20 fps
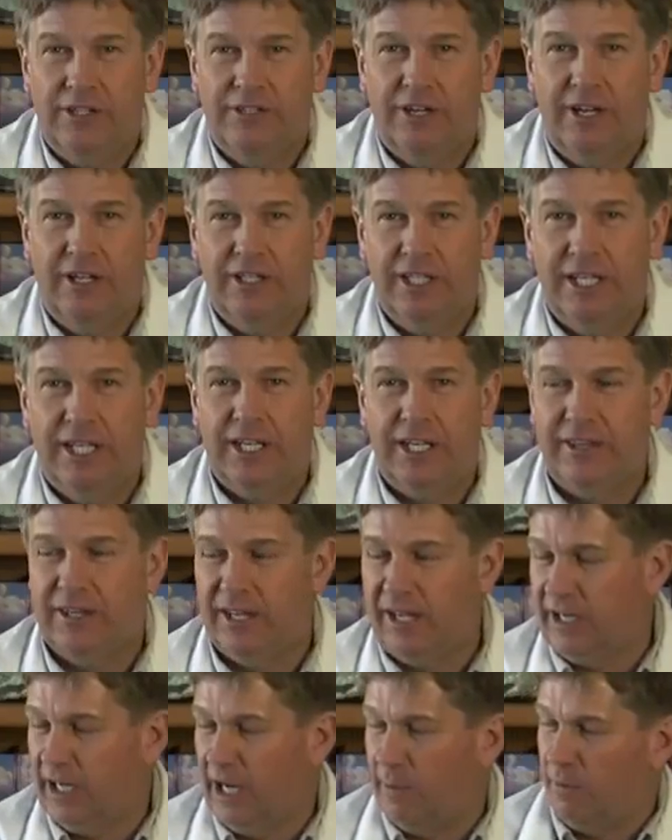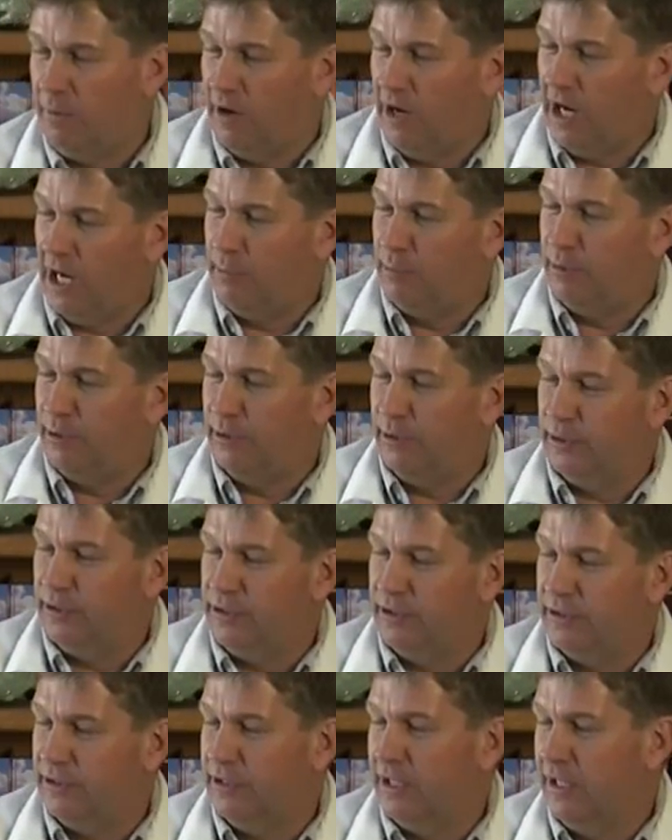Salt Lake that MRI
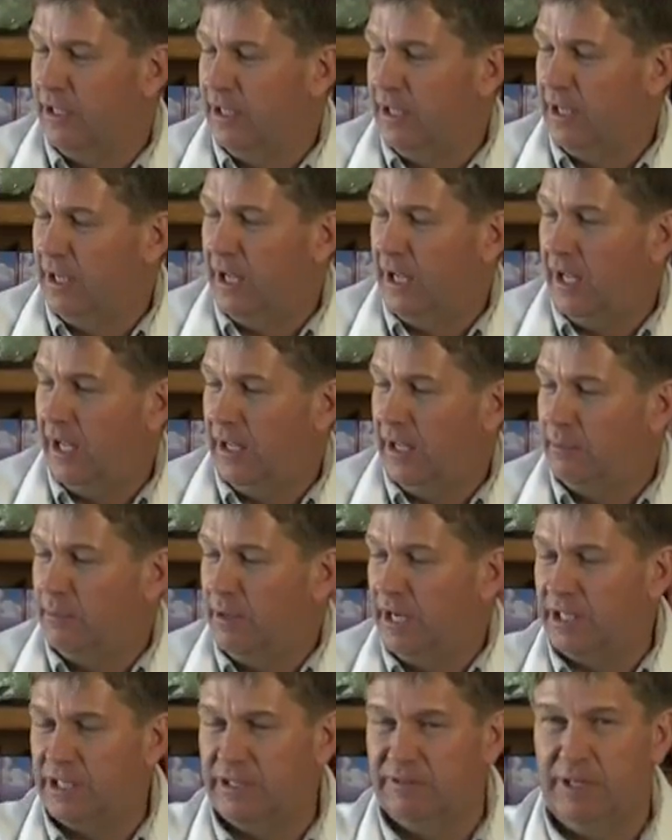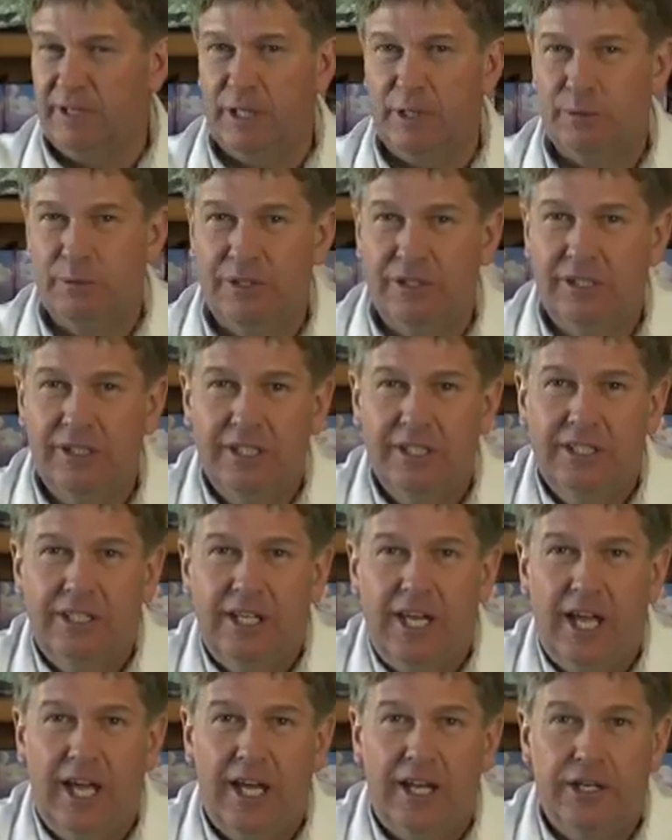produces and makes available,
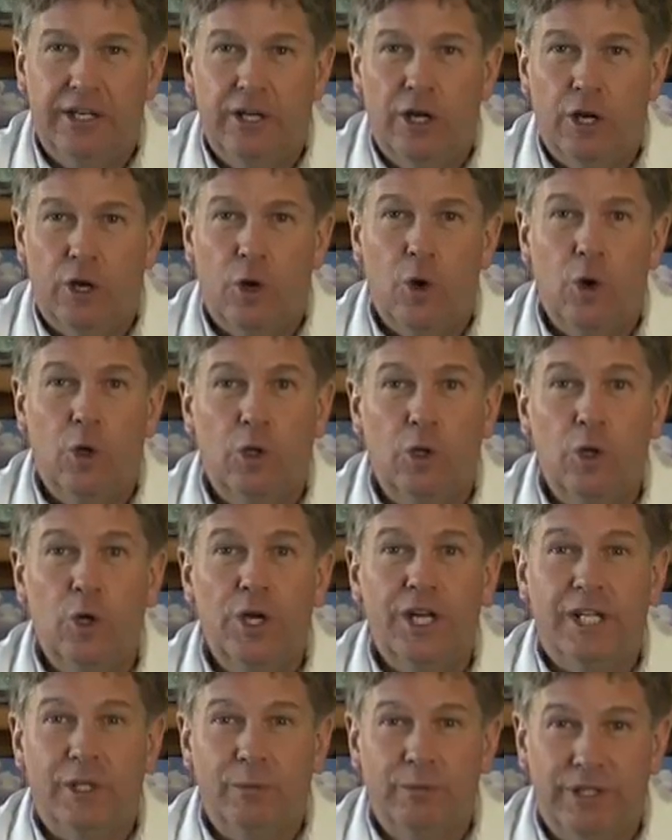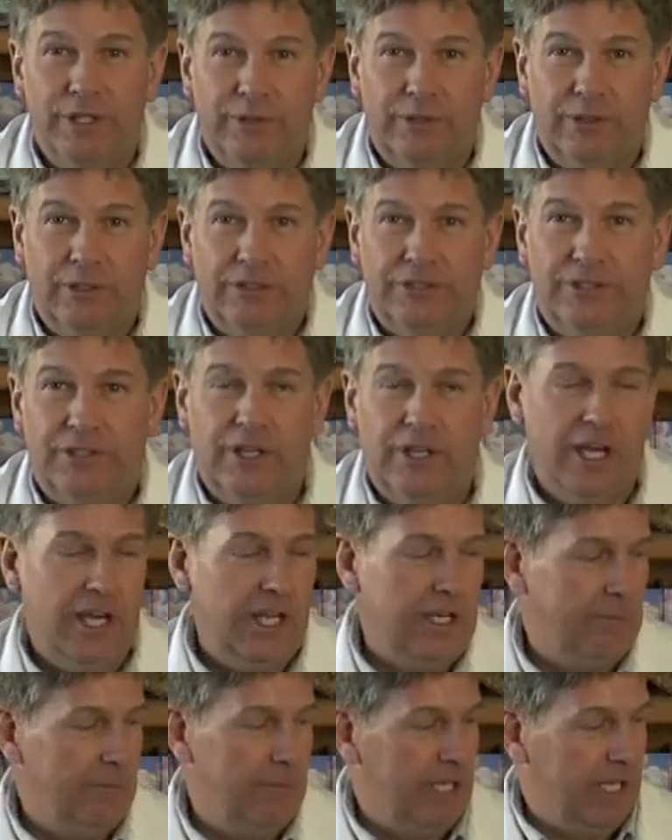and colloidal minerals
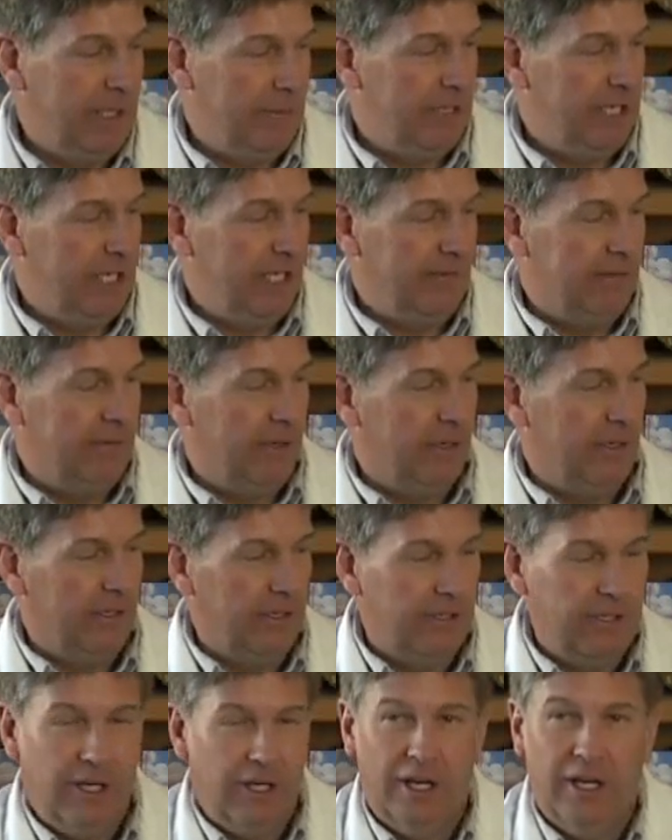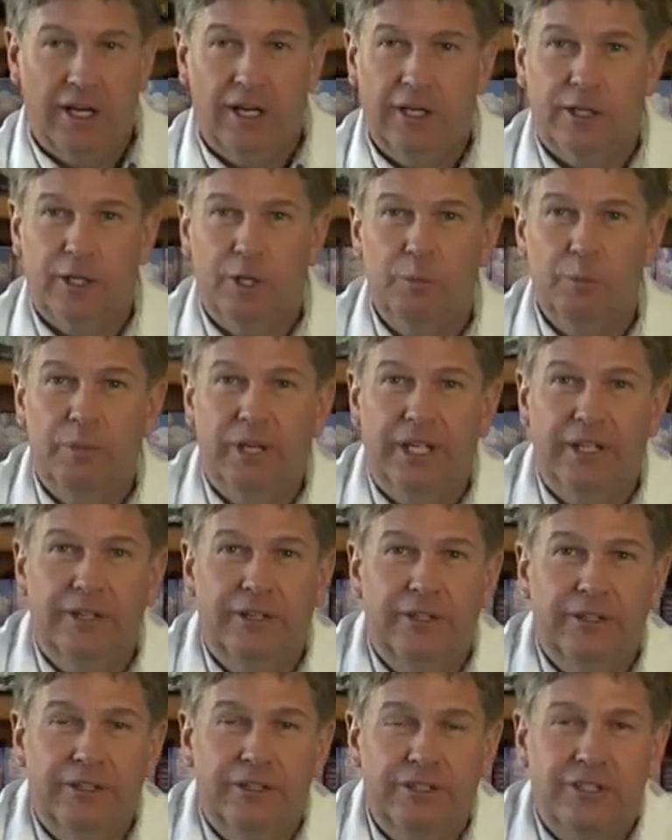that many of our
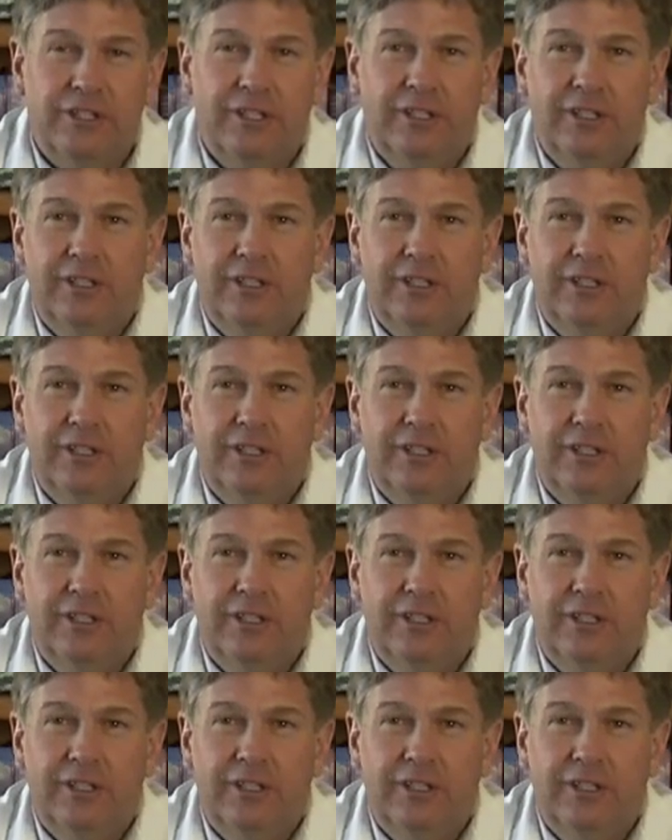competitors